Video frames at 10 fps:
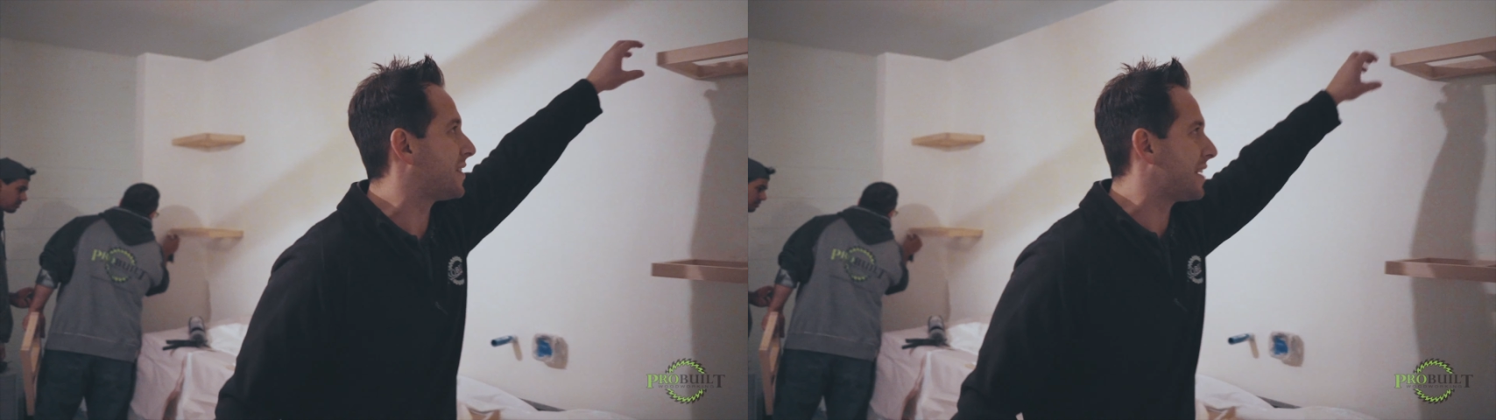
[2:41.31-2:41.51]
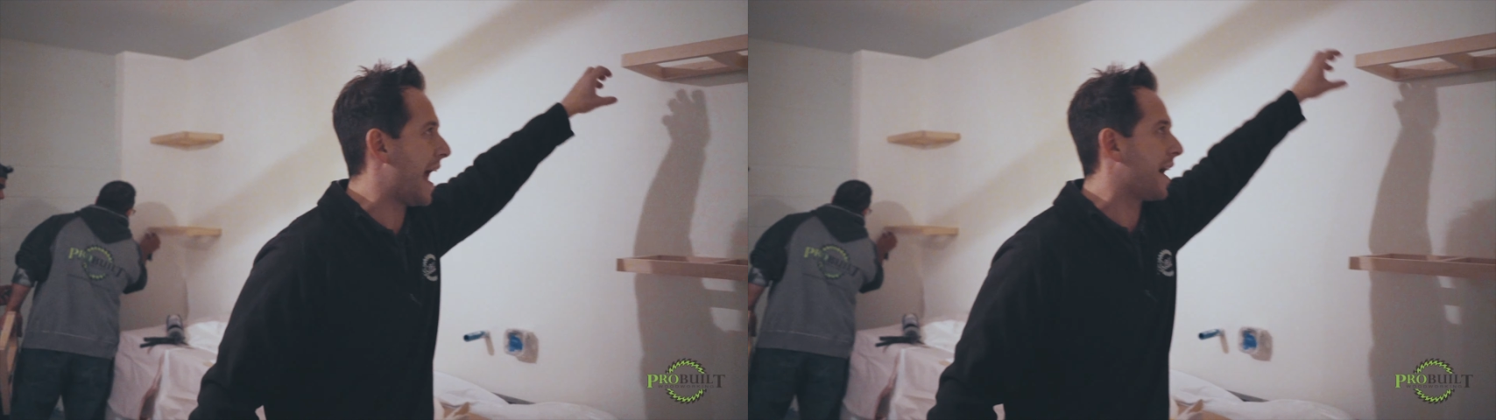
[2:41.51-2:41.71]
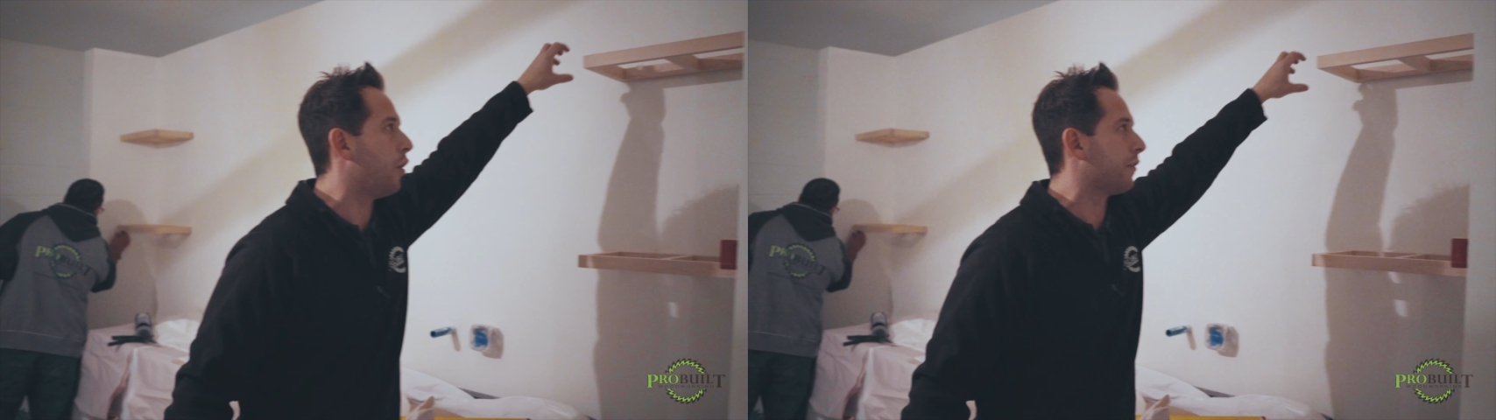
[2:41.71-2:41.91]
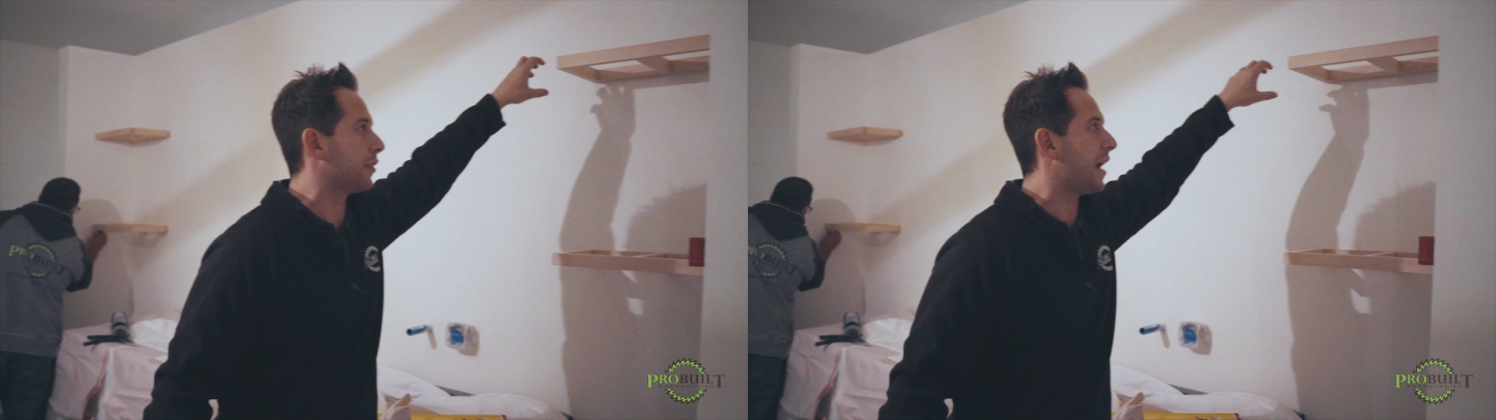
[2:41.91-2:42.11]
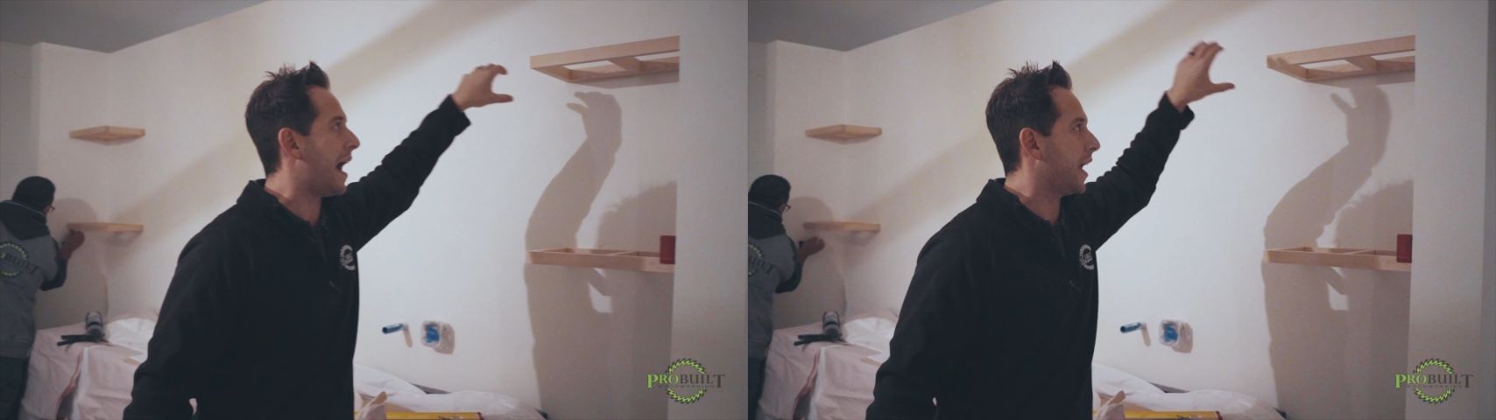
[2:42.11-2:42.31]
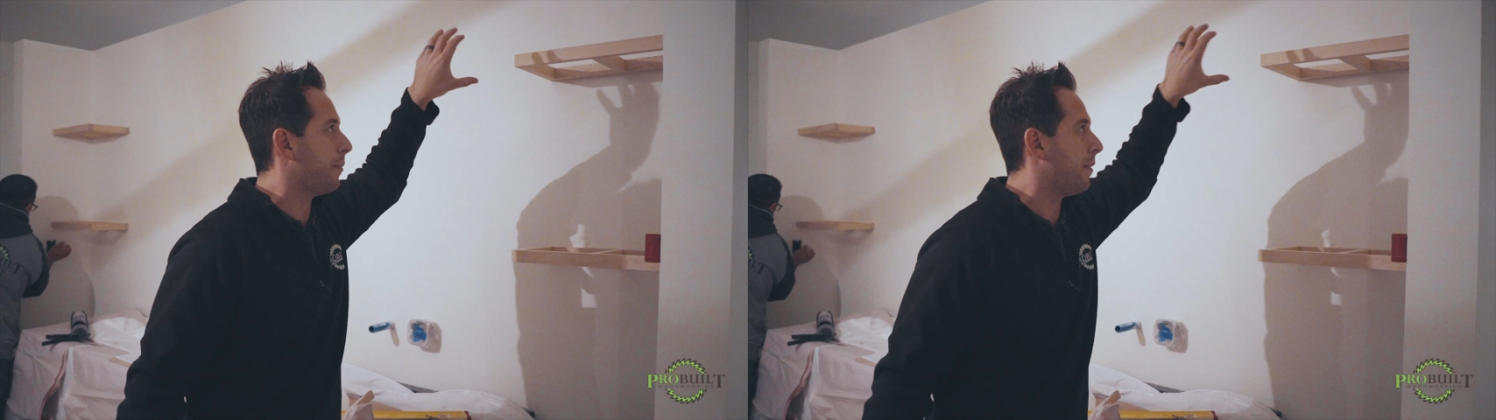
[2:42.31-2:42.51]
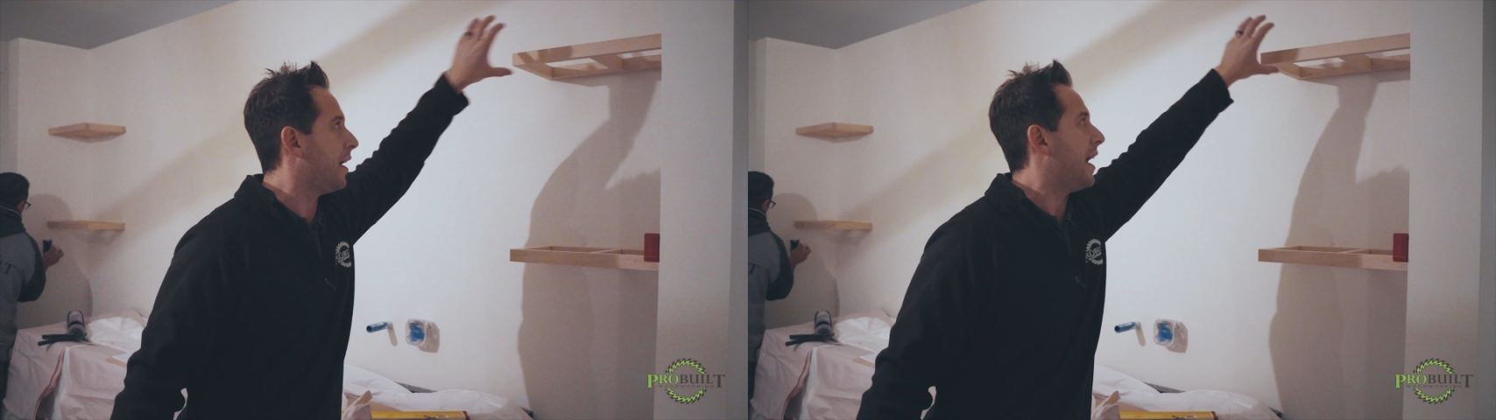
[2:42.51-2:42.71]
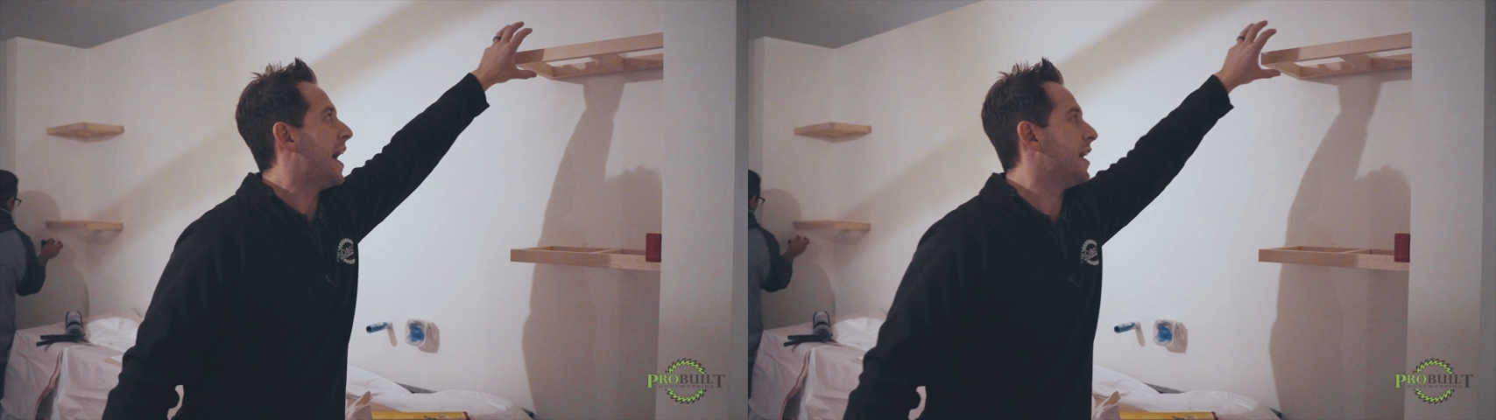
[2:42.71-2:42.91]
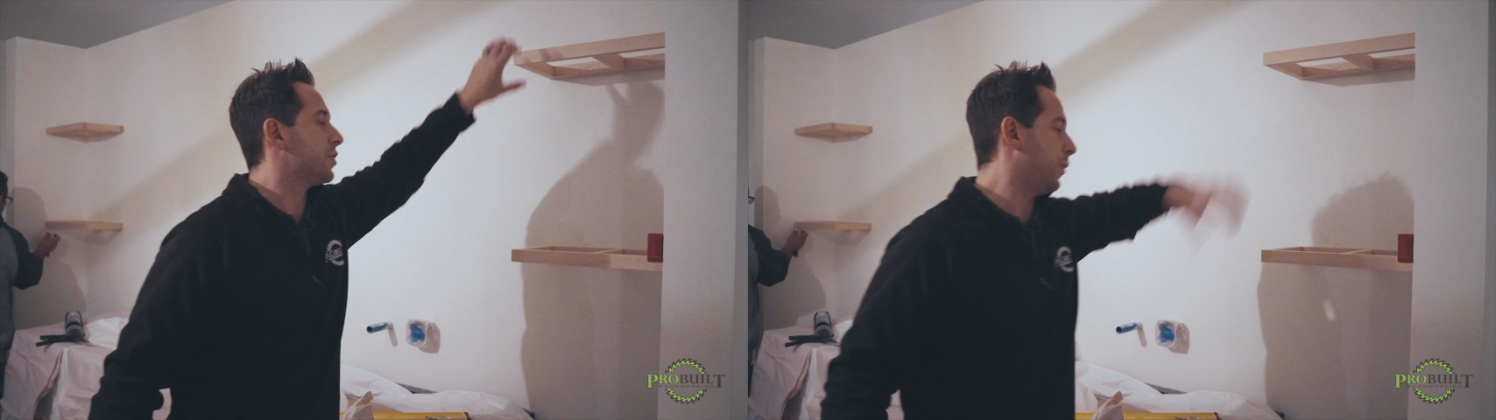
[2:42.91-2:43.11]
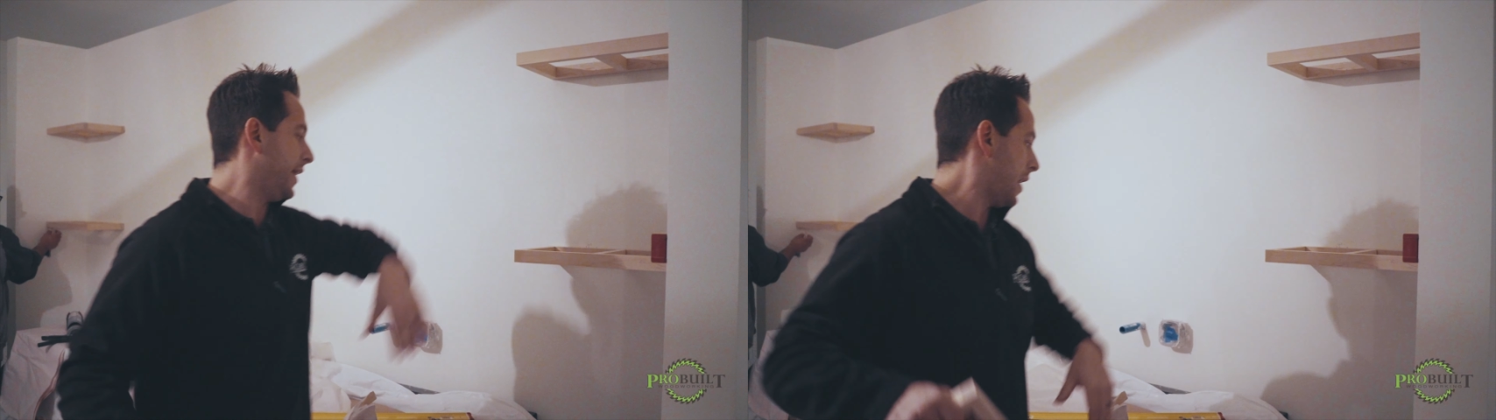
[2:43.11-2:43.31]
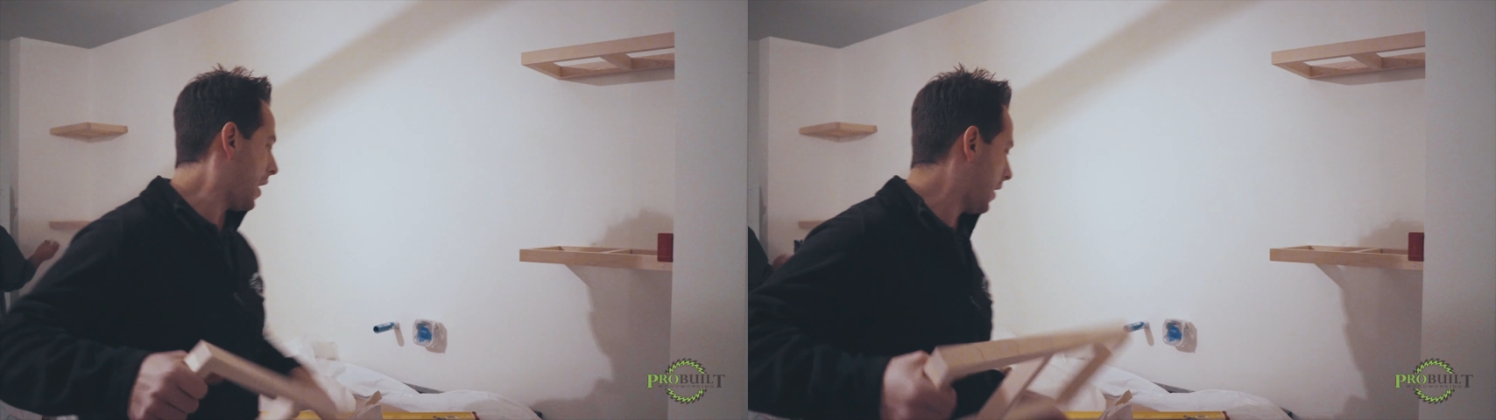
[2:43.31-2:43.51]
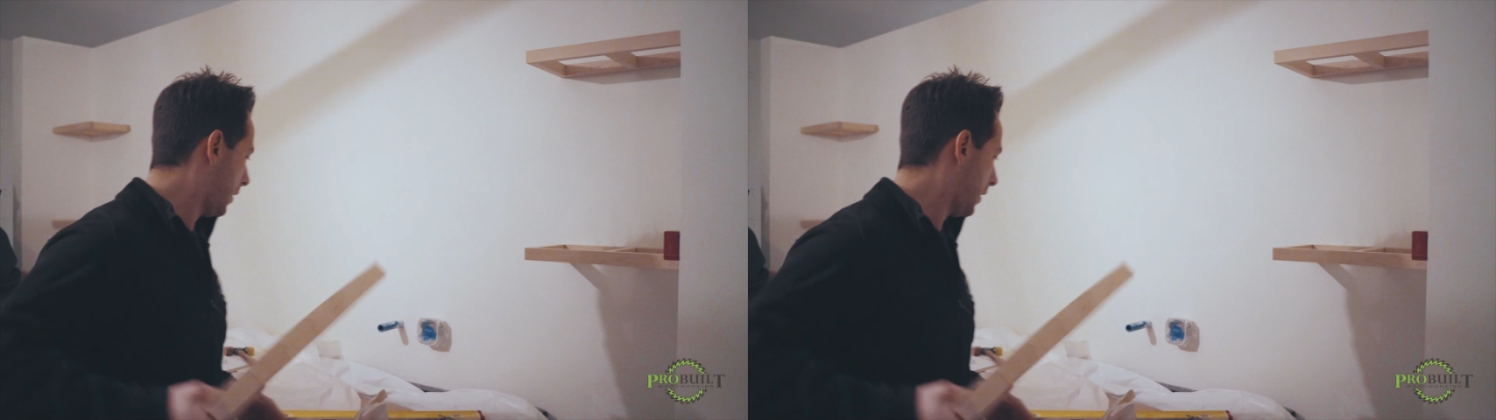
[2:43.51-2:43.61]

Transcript: sag over time as we